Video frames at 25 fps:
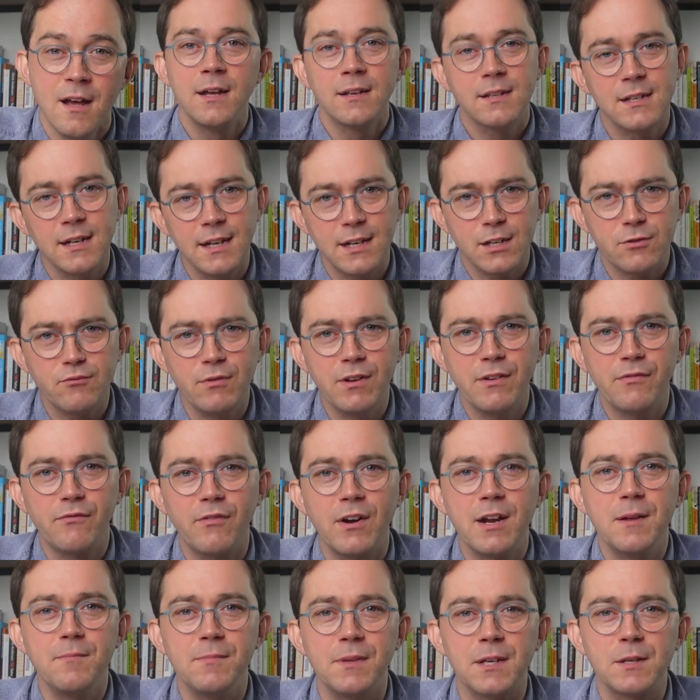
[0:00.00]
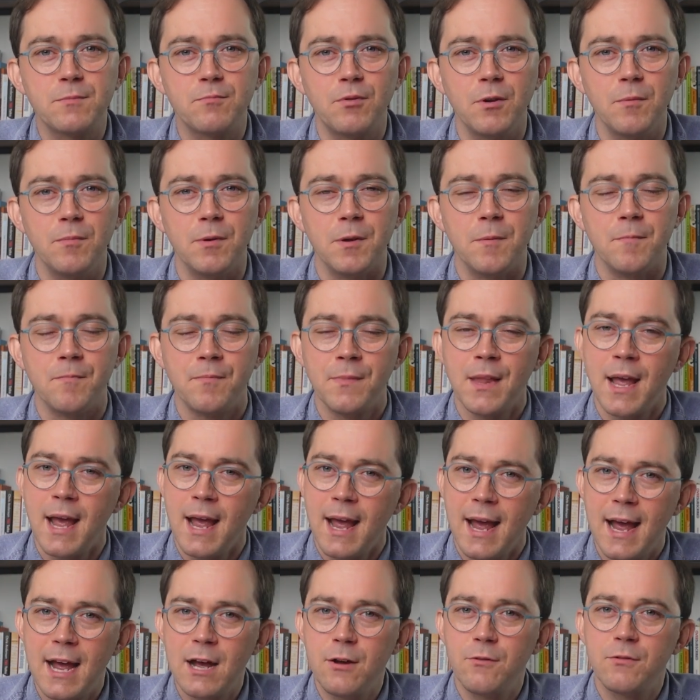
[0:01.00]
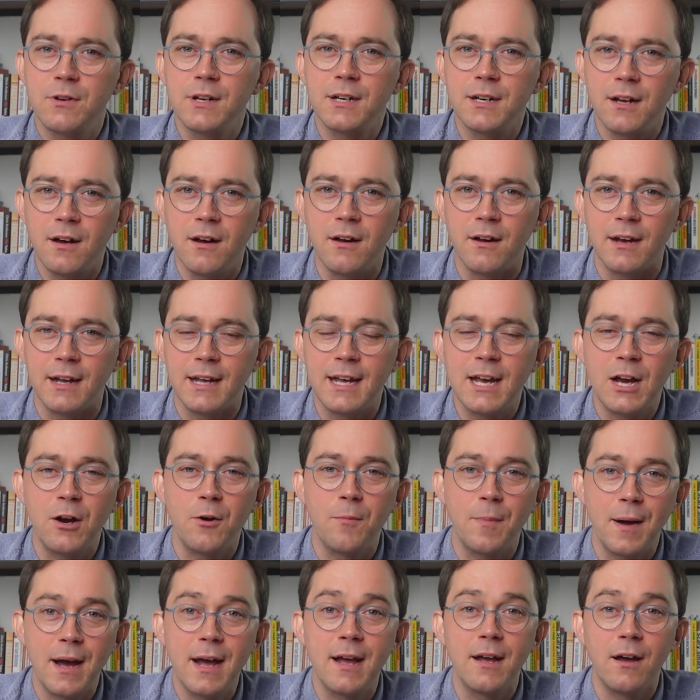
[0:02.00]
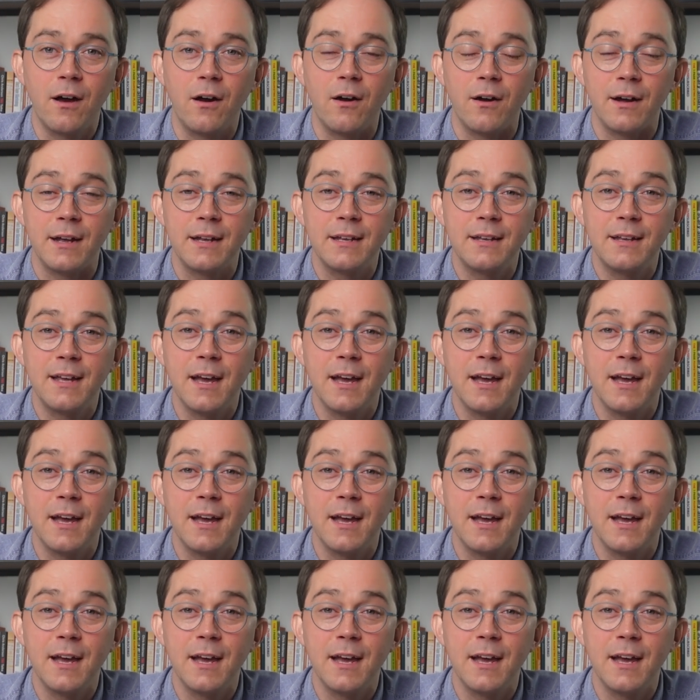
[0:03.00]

So let's reframe this problem. How can I help AI